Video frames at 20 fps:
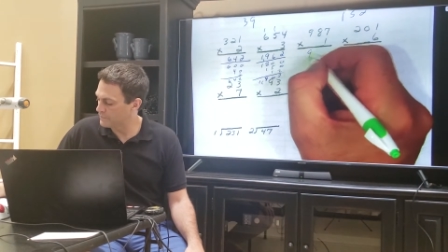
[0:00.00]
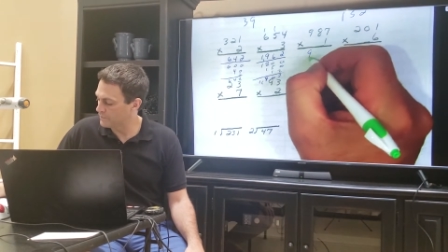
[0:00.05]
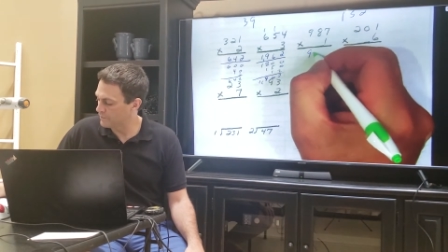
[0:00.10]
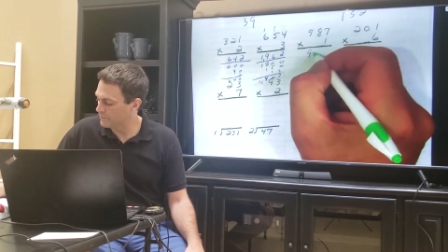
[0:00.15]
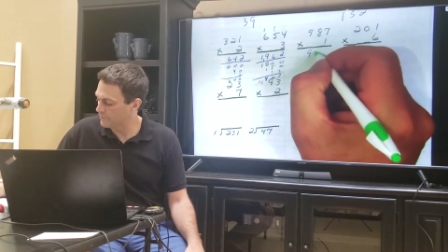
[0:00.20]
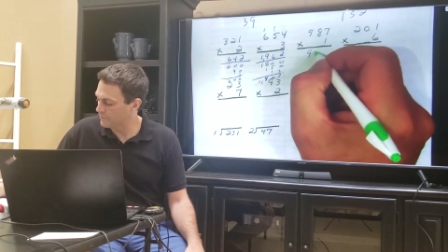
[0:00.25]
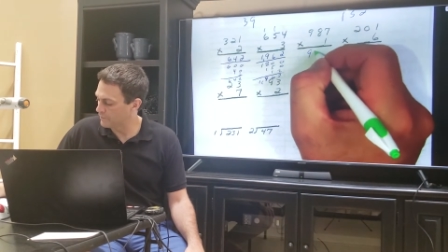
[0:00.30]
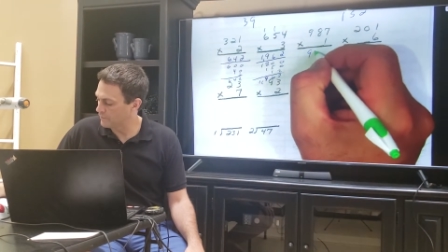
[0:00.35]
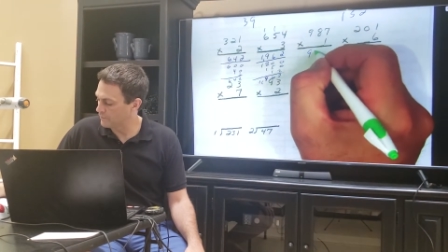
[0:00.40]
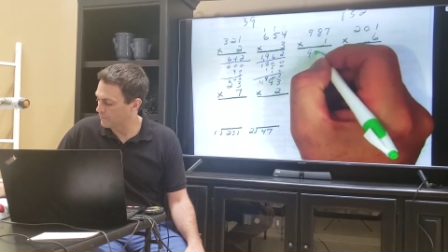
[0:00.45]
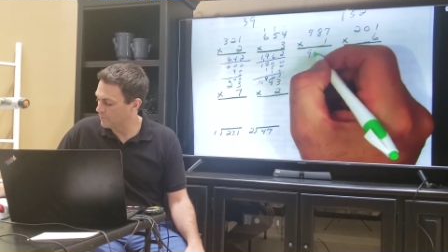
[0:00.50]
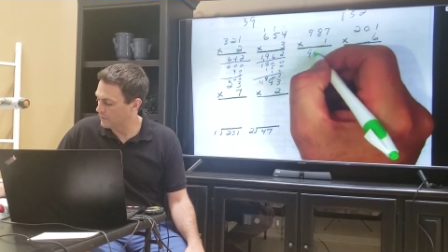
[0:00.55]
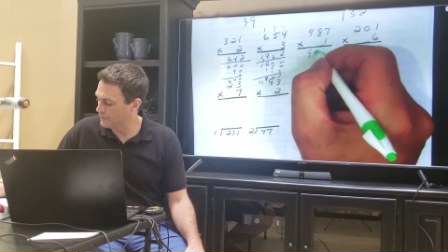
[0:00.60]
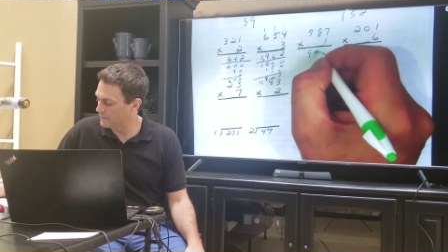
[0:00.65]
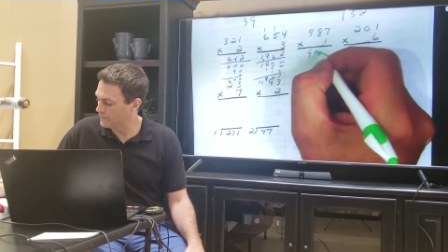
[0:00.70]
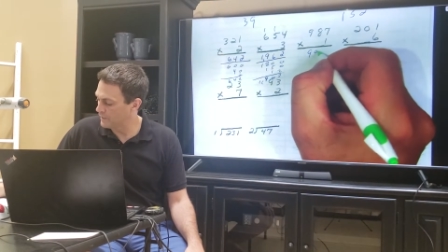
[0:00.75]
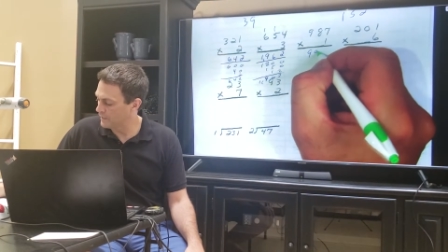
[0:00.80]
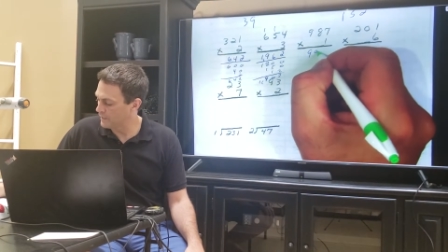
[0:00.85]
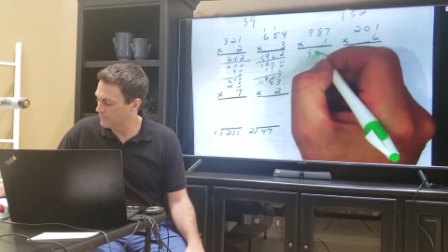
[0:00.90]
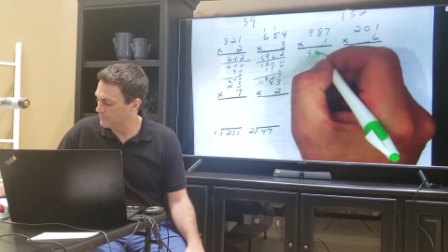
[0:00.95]
So 1
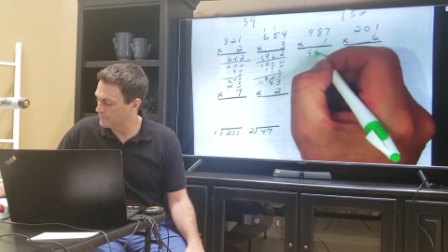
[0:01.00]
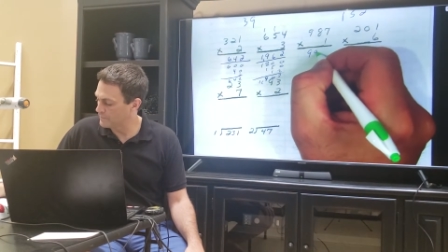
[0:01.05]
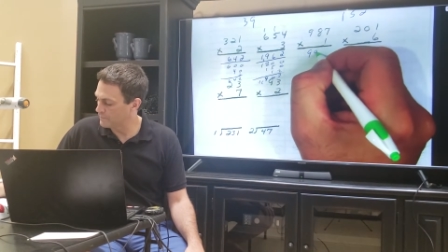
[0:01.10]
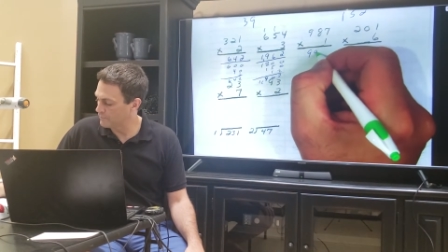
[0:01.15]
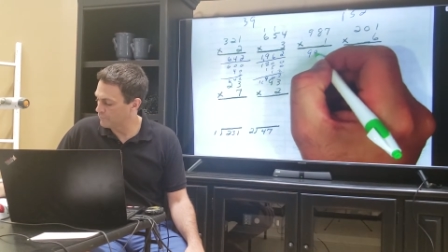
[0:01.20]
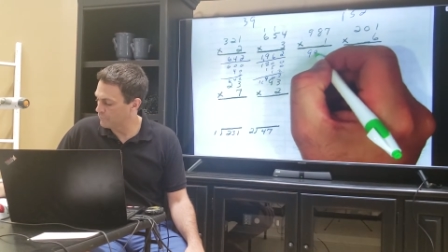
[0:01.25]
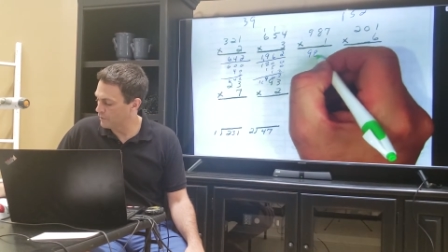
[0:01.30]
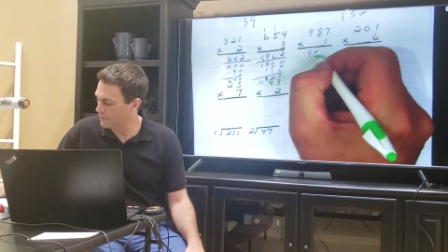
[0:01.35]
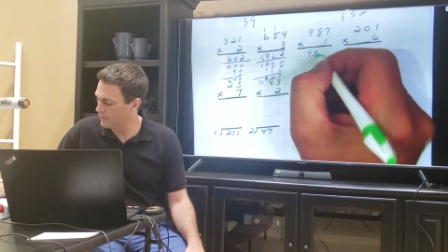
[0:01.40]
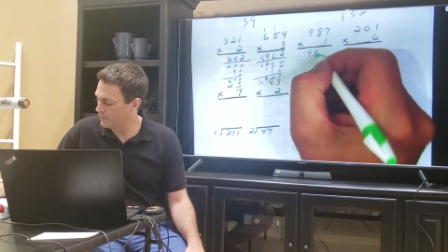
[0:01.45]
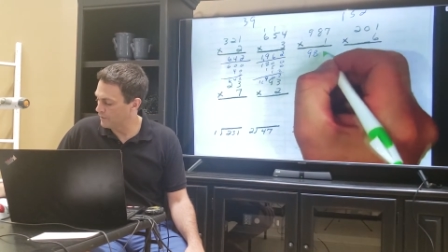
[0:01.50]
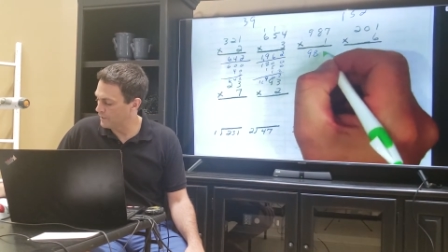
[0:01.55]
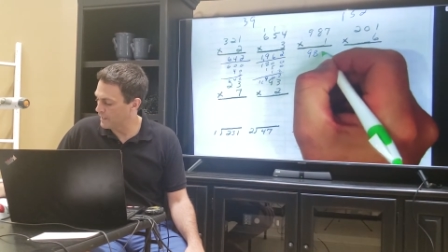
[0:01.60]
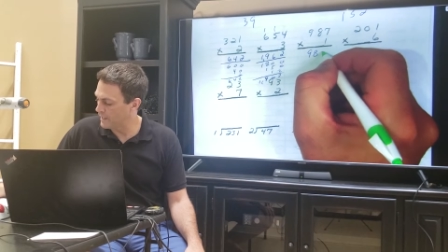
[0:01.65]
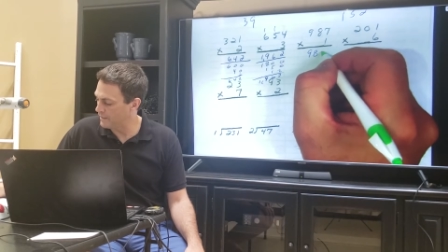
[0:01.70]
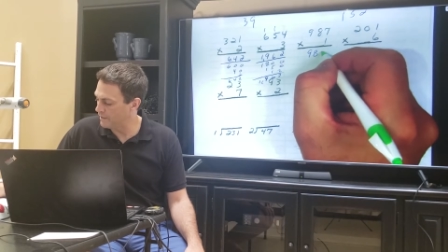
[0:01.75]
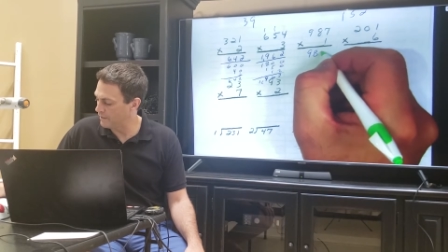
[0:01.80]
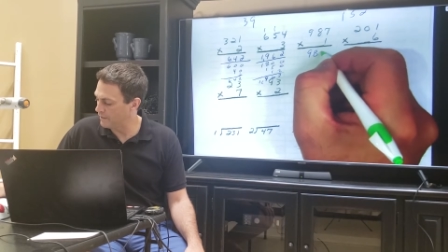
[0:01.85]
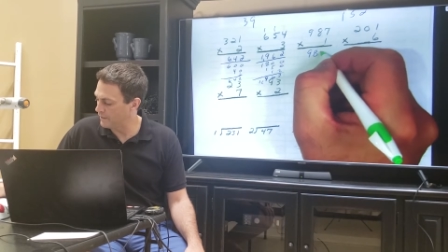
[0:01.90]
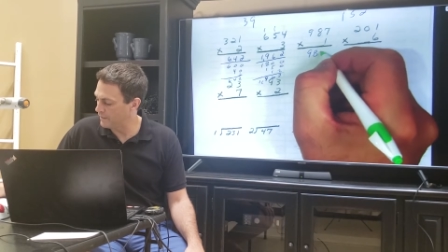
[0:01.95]
times
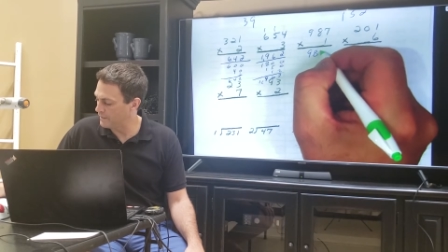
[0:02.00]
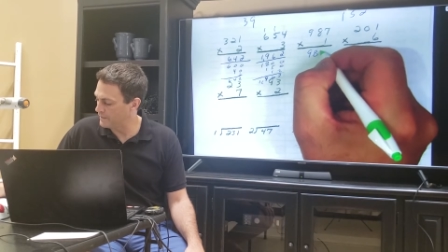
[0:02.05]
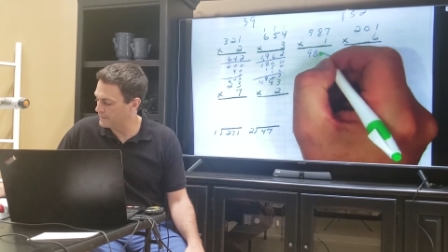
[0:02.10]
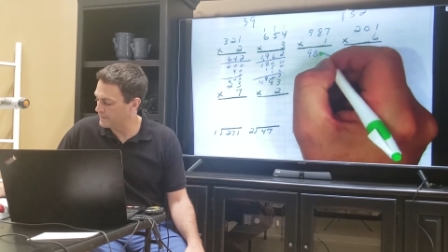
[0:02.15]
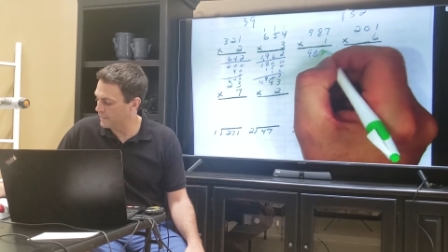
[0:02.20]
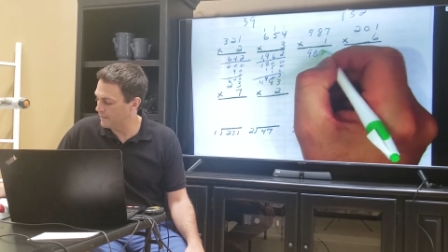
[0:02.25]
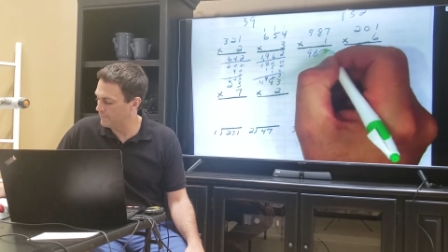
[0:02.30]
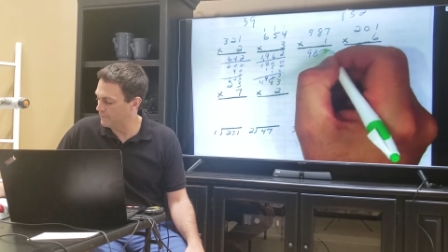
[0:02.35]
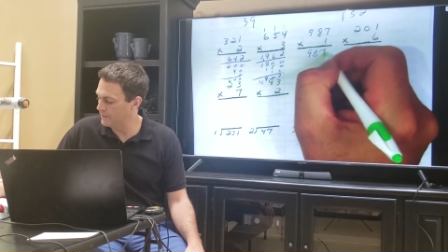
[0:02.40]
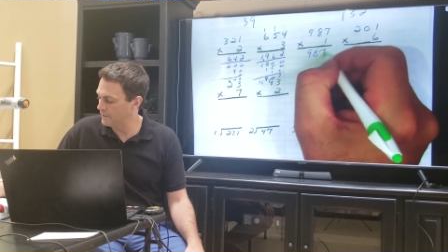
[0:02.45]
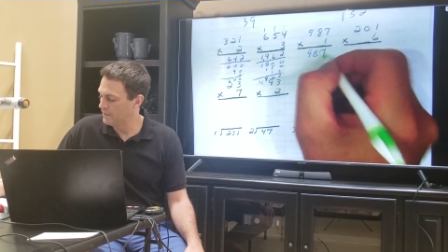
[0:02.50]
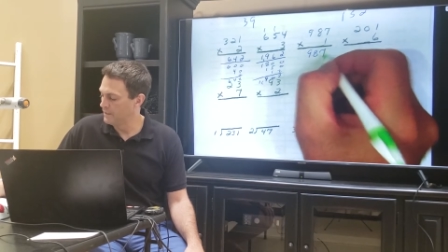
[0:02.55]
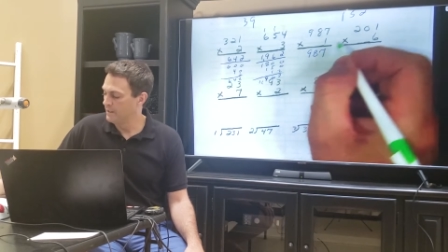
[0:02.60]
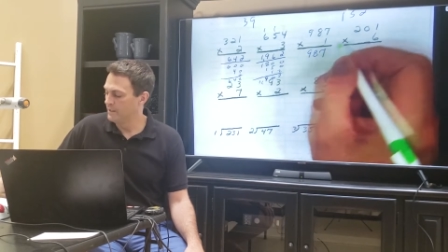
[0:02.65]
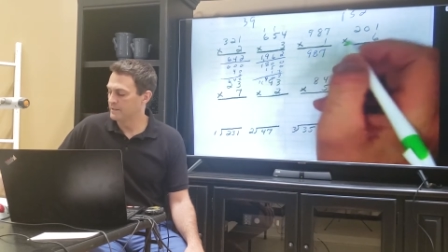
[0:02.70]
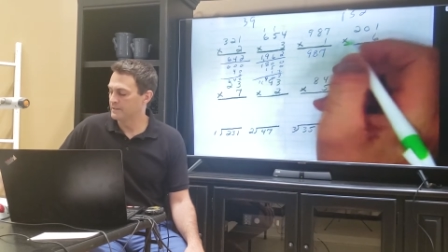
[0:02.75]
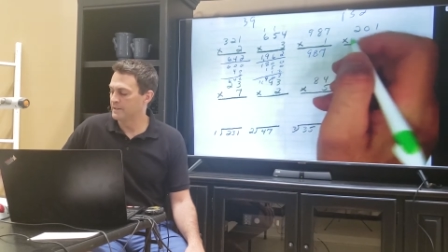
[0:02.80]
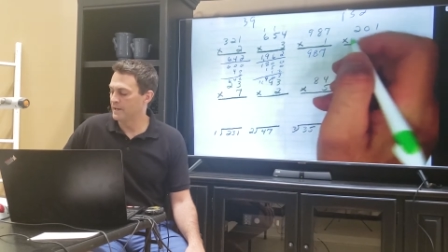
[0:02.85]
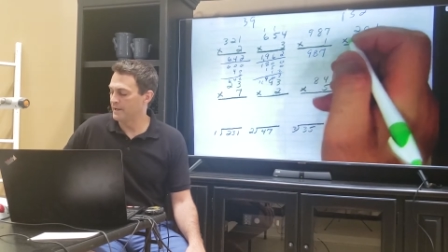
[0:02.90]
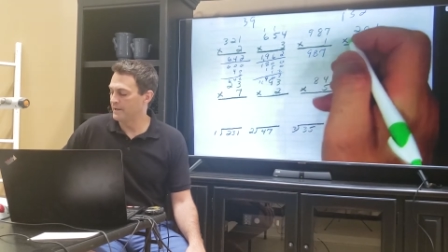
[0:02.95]
987,
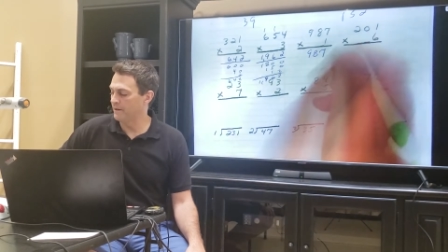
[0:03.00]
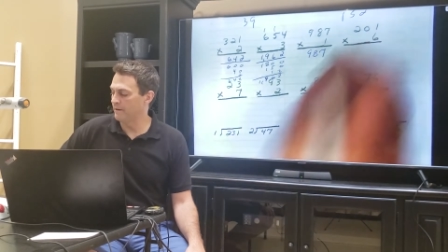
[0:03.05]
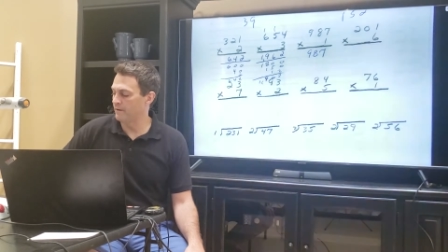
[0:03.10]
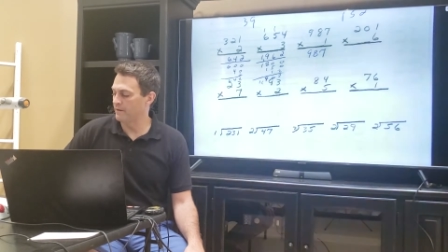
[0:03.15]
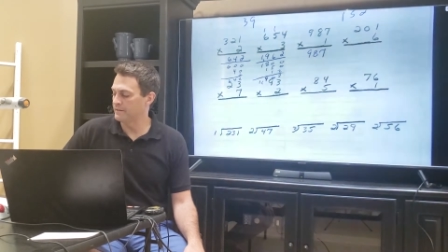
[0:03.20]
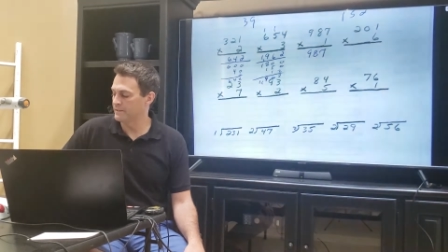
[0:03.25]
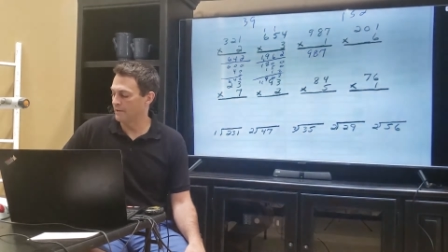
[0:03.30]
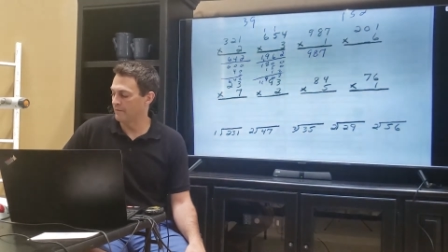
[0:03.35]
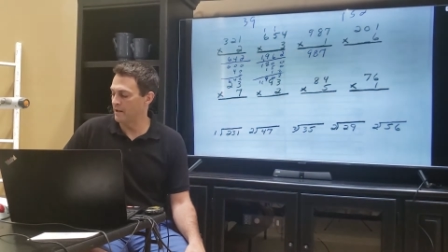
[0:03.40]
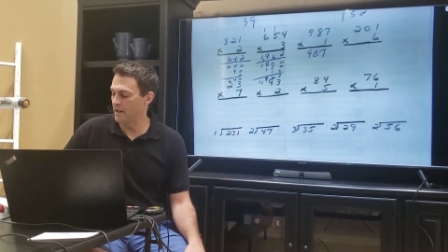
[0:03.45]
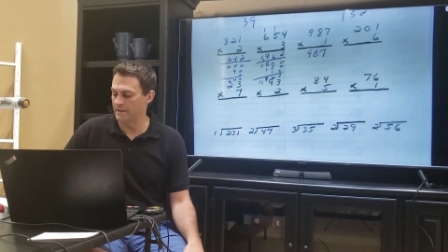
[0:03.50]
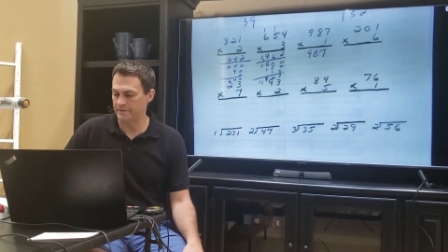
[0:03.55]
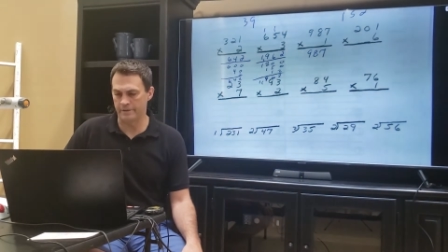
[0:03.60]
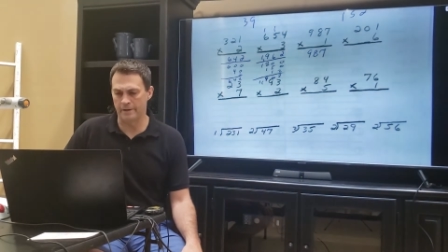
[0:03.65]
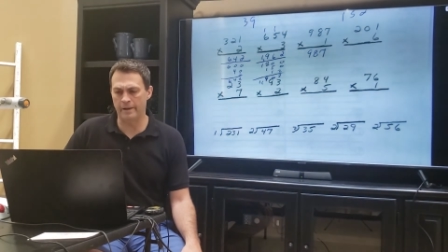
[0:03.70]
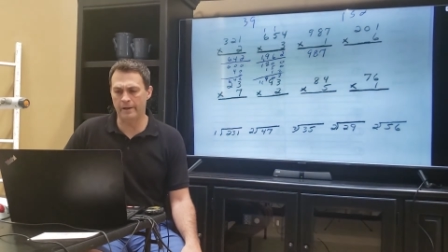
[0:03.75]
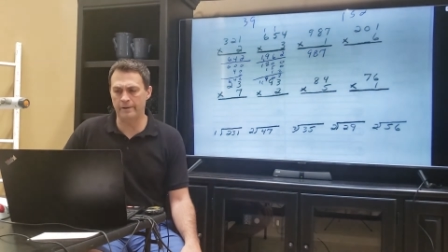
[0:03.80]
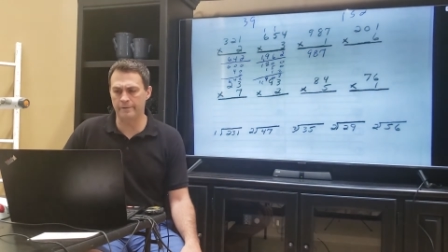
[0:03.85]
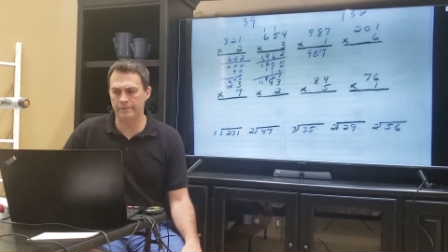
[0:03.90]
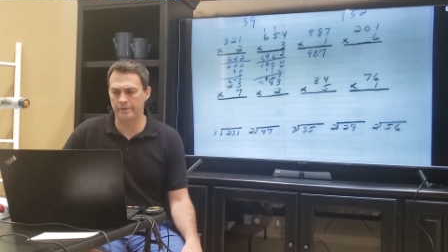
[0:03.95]
987. That's
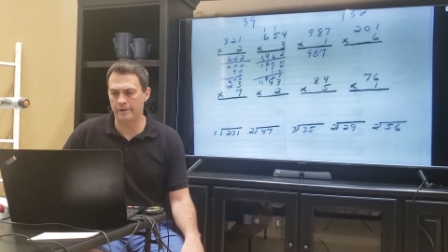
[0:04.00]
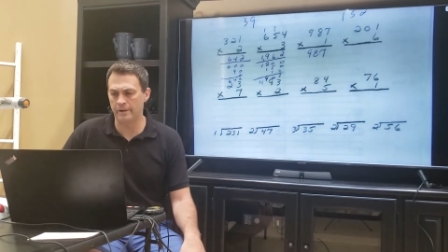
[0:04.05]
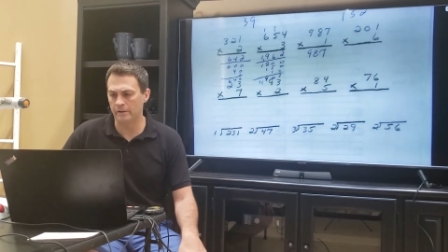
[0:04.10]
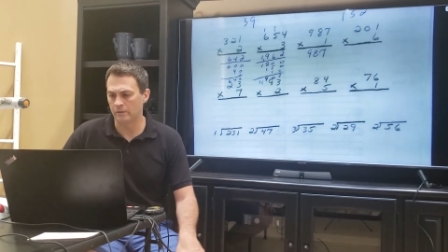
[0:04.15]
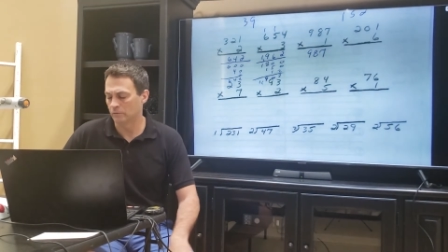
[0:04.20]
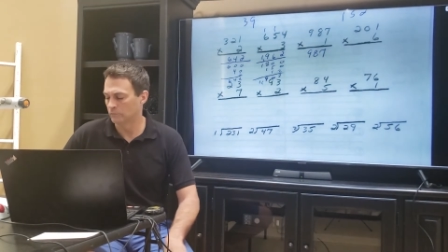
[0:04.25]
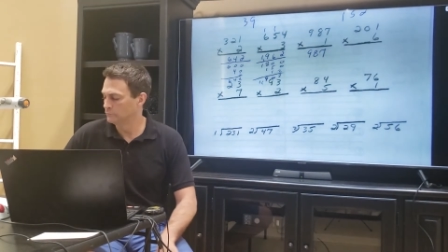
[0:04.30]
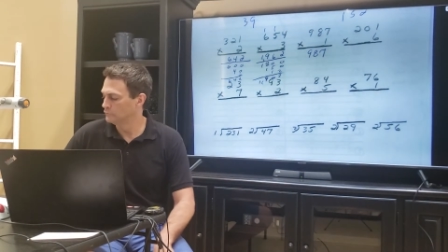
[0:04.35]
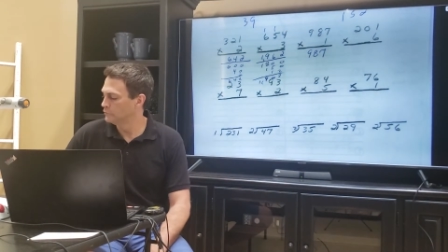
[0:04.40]
easy.